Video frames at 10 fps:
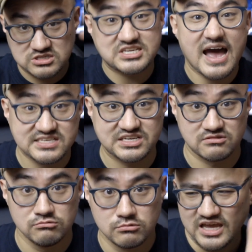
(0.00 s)

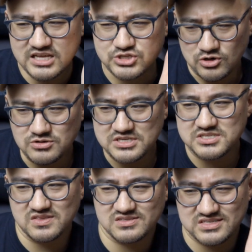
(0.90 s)
assassin, he turned
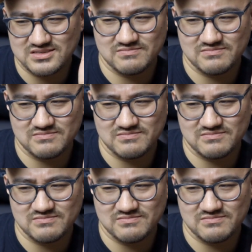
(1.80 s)
into this